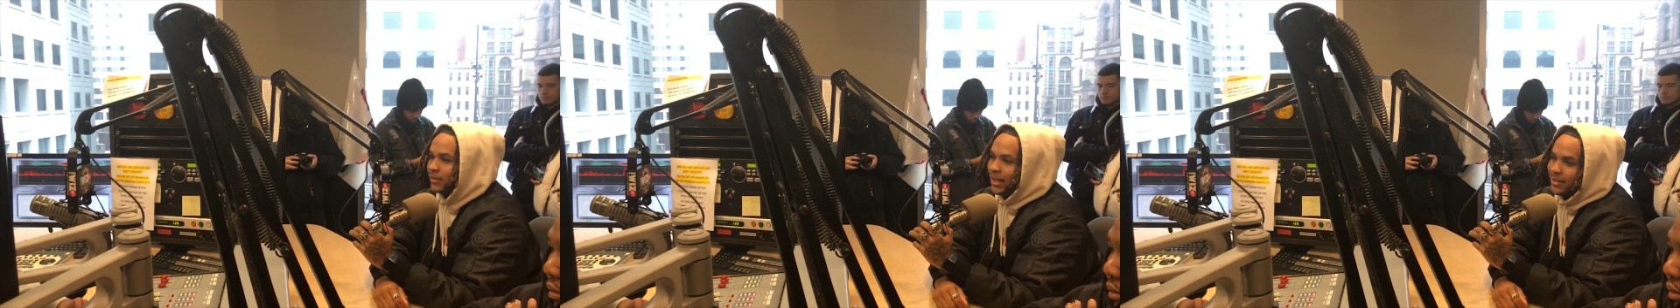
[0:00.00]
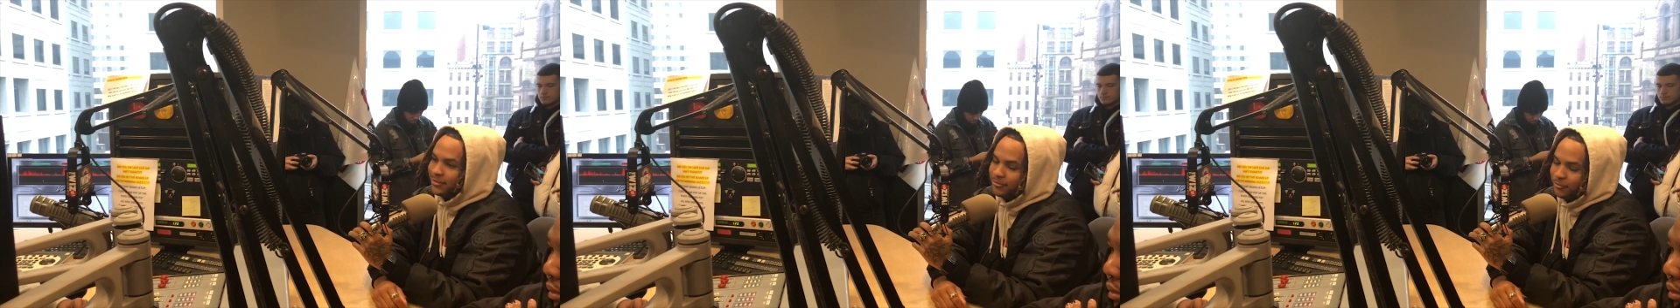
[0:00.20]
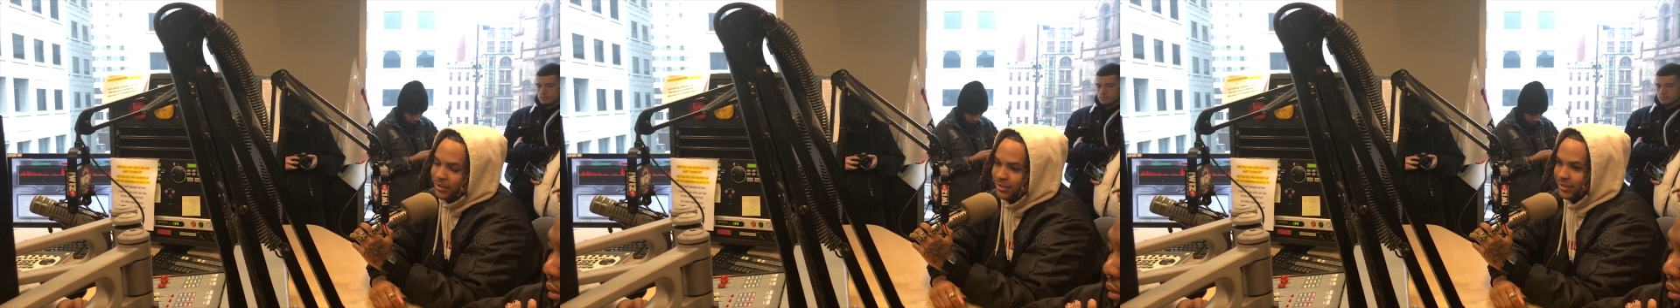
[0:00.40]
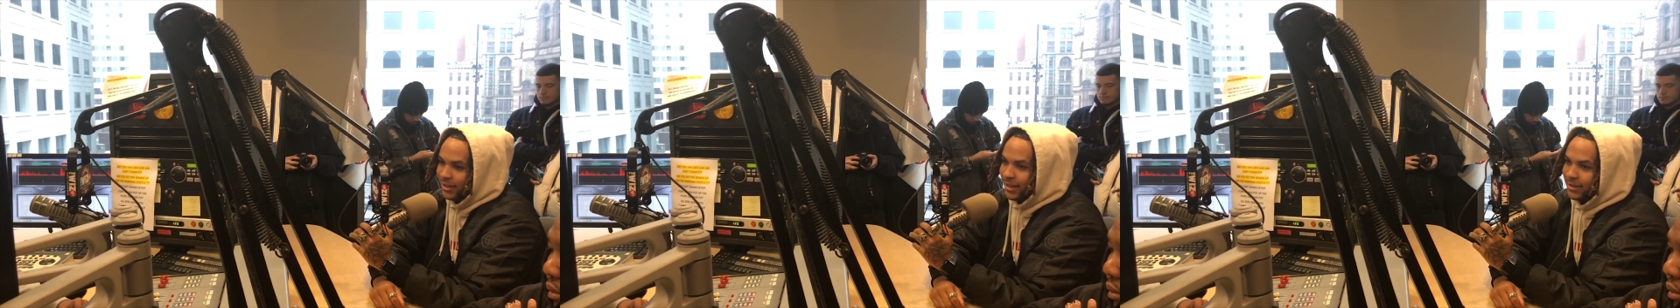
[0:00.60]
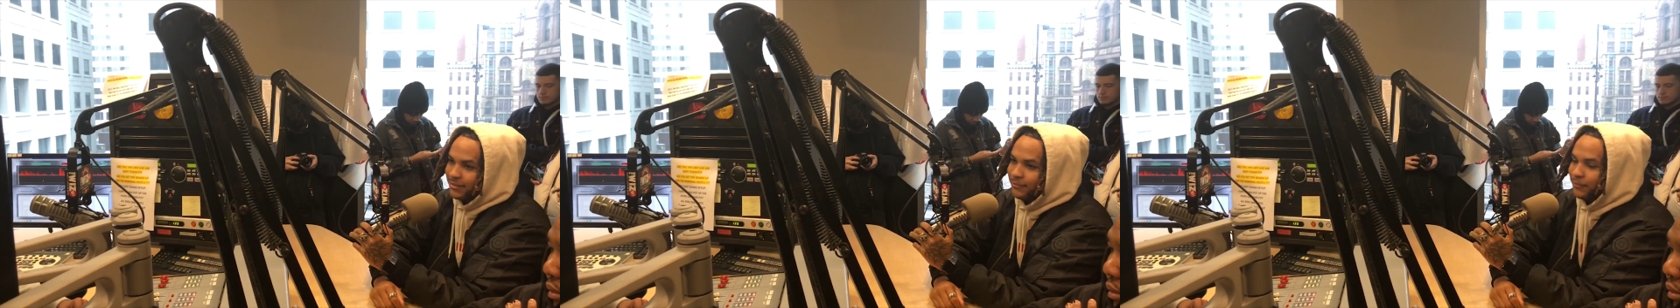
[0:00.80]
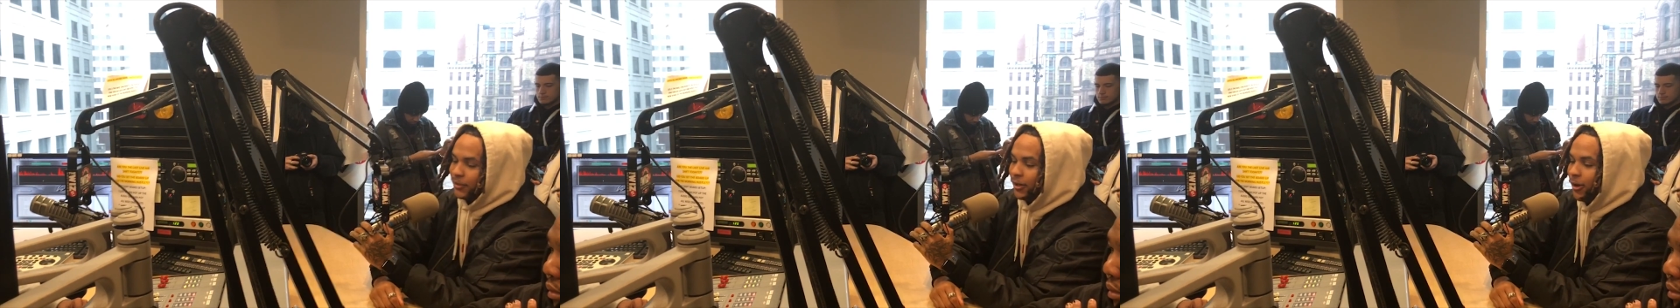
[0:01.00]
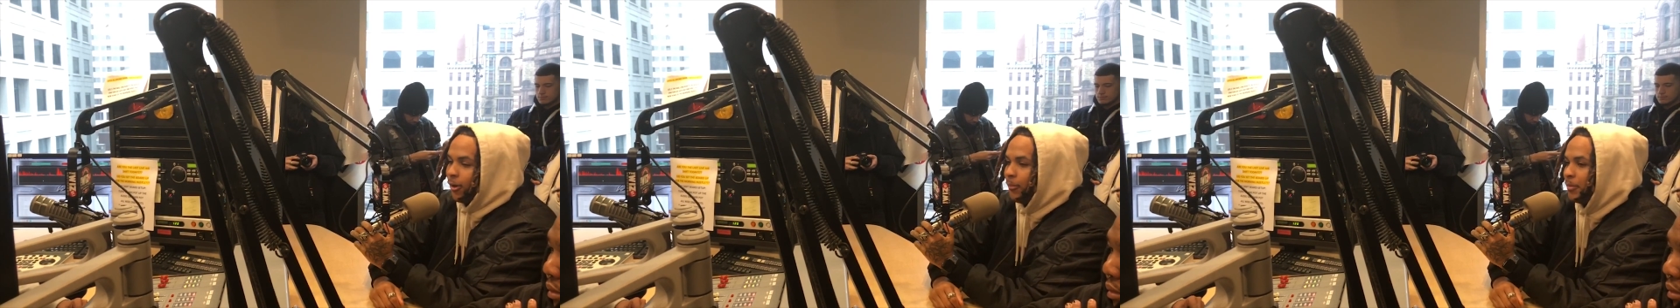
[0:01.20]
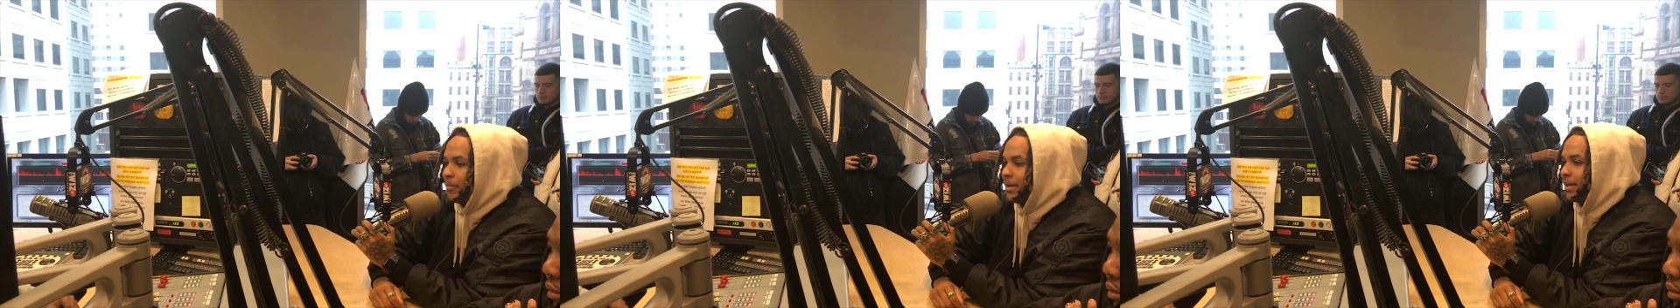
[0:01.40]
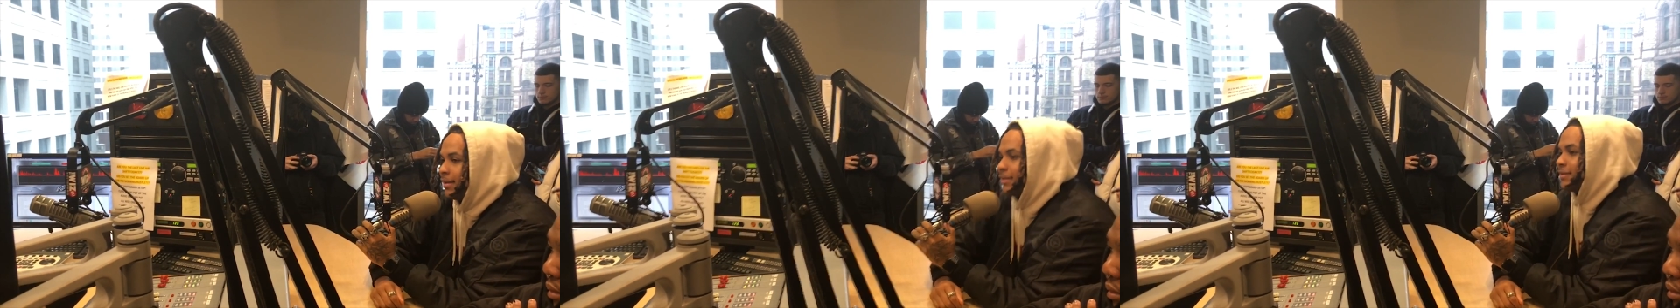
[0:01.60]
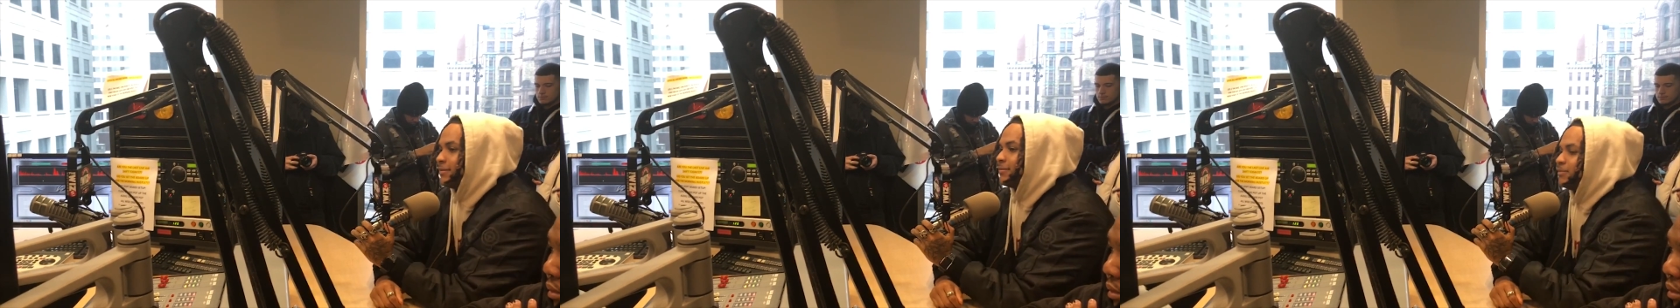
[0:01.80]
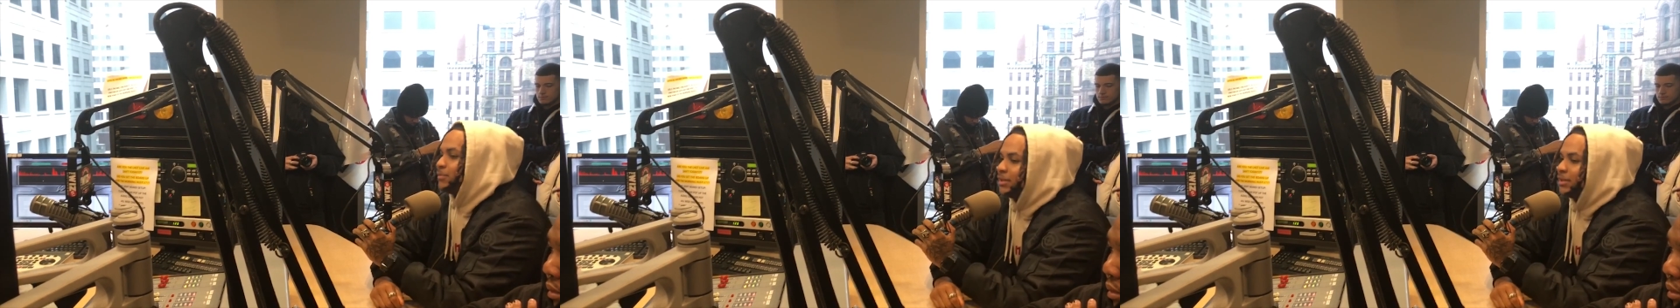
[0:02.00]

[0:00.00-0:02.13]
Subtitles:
like went to that for coping mechanisms.